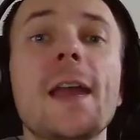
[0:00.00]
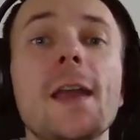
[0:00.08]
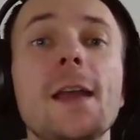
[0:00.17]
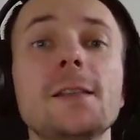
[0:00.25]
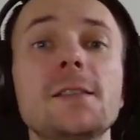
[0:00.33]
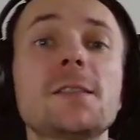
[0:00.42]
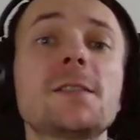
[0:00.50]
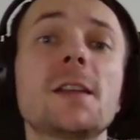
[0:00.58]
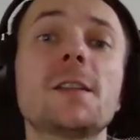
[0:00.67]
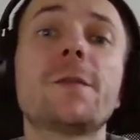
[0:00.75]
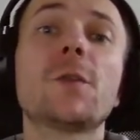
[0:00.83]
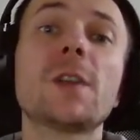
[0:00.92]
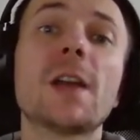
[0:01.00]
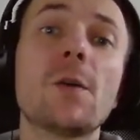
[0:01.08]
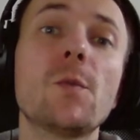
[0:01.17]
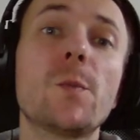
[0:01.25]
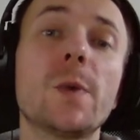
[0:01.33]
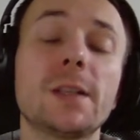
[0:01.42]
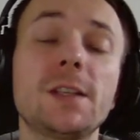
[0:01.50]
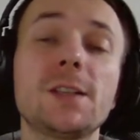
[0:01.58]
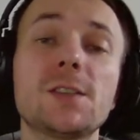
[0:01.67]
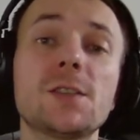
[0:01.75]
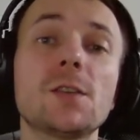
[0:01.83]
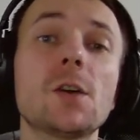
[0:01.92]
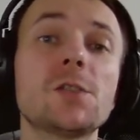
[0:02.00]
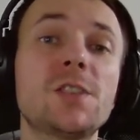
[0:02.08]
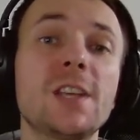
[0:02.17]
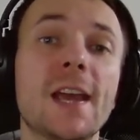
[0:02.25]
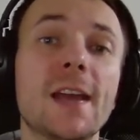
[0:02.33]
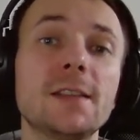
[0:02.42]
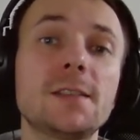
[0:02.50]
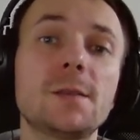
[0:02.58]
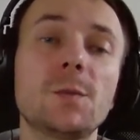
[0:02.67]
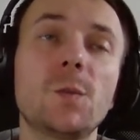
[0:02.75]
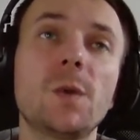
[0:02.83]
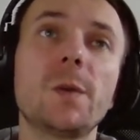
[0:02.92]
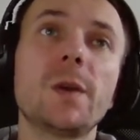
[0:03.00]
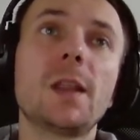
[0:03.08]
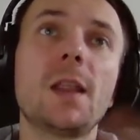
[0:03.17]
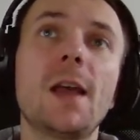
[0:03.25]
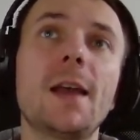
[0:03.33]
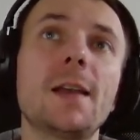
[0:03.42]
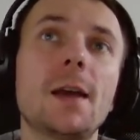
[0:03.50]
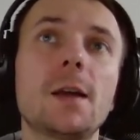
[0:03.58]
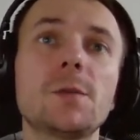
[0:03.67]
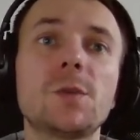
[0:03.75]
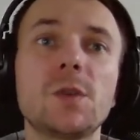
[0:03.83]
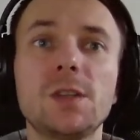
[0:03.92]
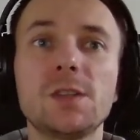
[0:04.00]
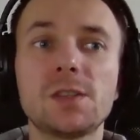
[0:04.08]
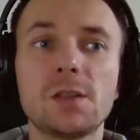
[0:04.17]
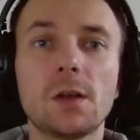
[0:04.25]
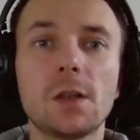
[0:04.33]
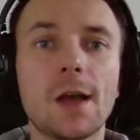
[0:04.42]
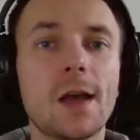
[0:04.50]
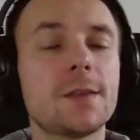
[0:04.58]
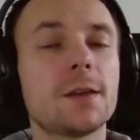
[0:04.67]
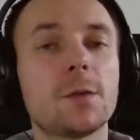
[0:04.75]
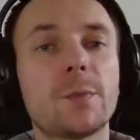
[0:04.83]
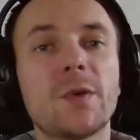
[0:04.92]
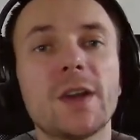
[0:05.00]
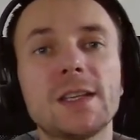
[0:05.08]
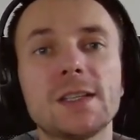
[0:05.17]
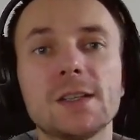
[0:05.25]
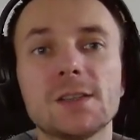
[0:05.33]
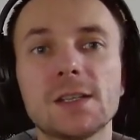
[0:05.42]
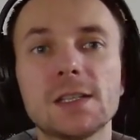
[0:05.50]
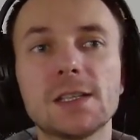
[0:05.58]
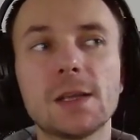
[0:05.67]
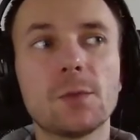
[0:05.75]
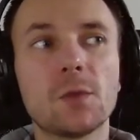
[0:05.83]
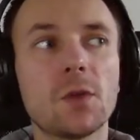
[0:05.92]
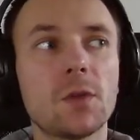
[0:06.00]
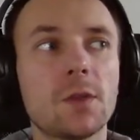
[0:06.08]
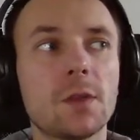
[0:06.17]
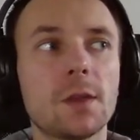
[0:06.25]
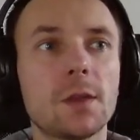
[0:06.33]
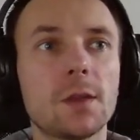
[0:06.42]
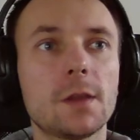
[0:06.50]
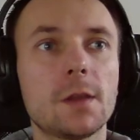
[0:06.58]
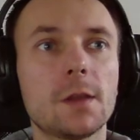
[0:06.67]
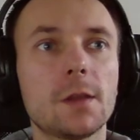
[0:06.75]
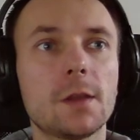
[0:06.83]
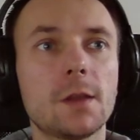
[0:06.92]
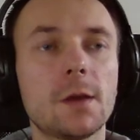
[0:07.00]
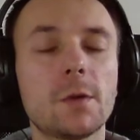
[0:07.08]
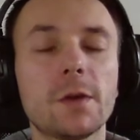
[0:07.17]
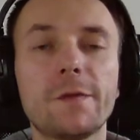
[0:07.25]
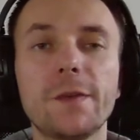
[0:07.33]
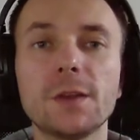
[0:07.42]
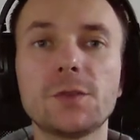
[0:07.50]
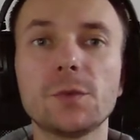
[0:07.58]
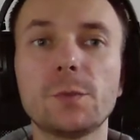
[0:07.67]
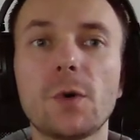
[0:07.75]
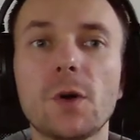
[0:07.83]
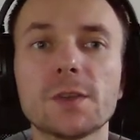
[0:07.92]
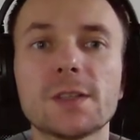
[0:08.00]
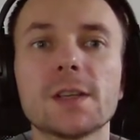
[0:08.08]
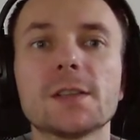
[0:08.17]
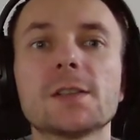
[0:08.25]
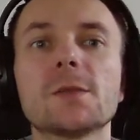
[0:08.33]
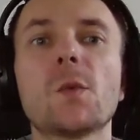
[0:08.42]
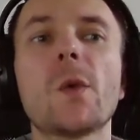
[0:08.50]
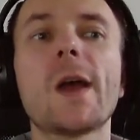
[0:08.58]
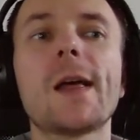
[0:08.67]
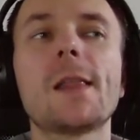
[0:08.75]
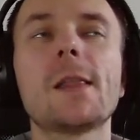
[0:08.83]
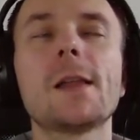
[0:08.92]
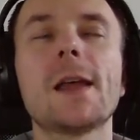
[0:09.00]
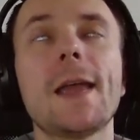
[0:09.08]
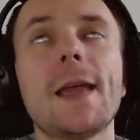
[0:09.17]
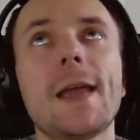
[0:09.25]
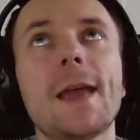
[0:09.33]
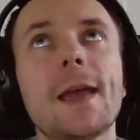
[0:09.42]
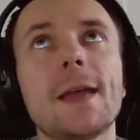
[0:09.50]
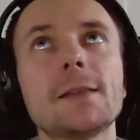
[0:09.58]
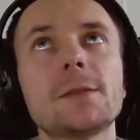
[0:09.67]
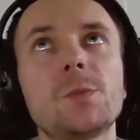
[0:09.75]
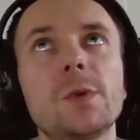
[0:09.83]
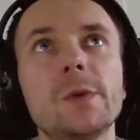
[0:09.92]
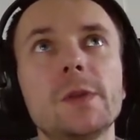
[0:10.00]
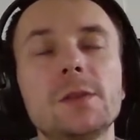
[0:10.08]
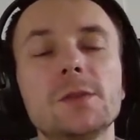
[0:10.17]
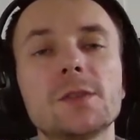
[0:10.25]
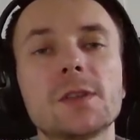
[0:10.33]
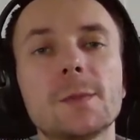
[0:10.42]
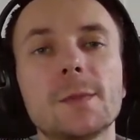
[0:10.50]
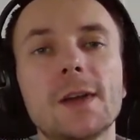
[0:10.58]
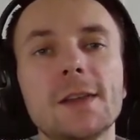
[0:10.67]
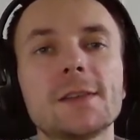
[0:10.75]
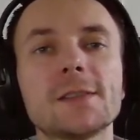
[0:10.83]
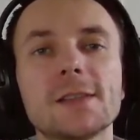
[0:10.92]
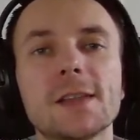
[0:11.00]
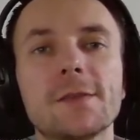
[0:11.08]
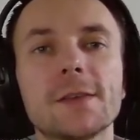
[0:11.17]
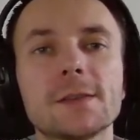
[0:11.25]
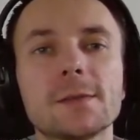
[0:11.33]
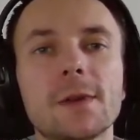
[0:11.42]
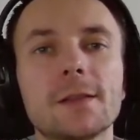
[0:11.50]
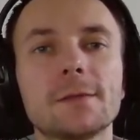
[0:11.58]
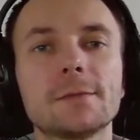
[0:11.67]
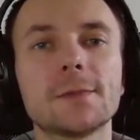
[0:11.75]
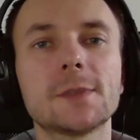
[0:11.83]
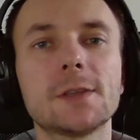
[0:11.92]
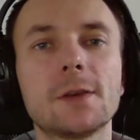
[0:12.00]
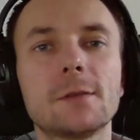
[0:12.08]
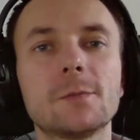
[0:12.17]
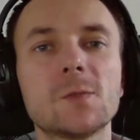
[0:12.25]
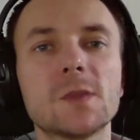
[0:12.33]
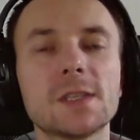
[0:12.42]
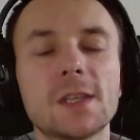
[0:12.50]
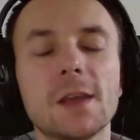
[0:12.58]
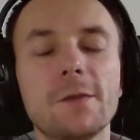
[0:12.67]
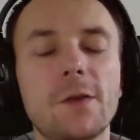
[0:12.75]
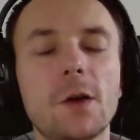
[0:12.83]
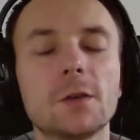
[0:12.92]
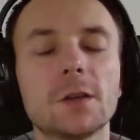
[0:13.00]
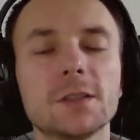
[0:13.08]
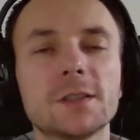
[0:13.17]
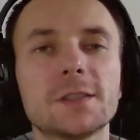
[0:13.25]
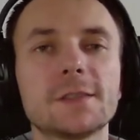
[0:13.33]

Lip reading: and this is it for now, but it's not the end. We will learn how to install other operating system on our VirtualBox as well, and we will do some other stuff as well. So stay focused.